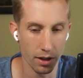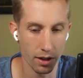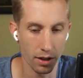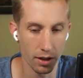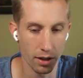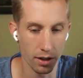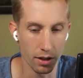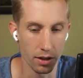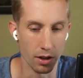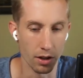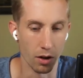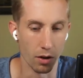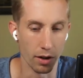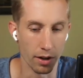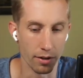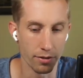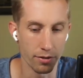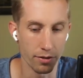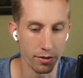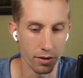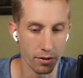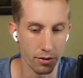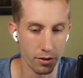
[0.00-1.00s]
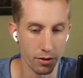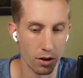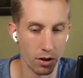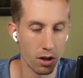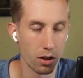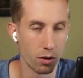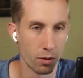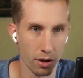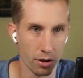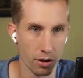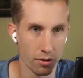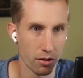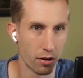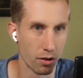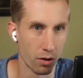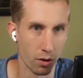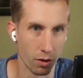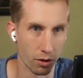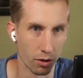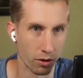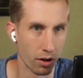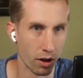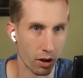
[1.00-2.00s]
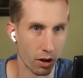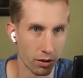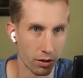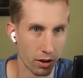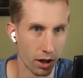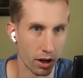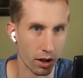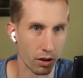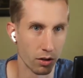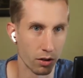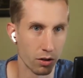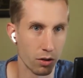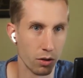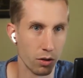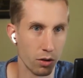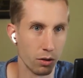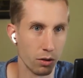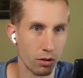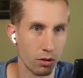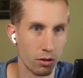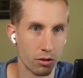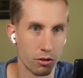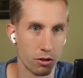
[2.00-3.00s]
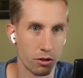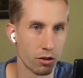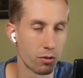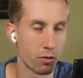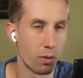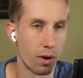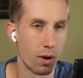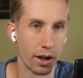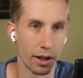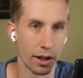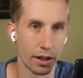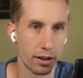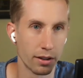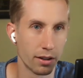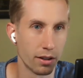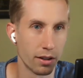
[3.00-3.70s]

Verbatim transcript: you know, if for all the restaurant owners out there who just want to